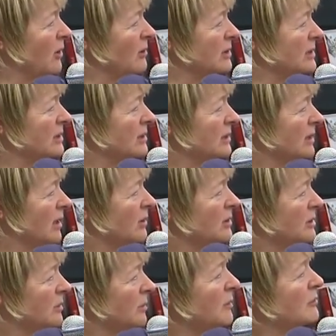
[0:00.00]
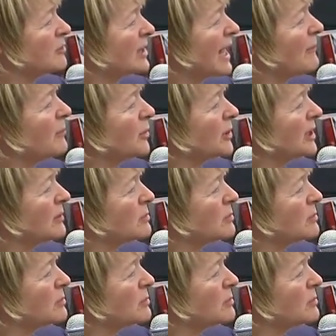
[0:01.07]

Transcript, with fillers: older older women for that book.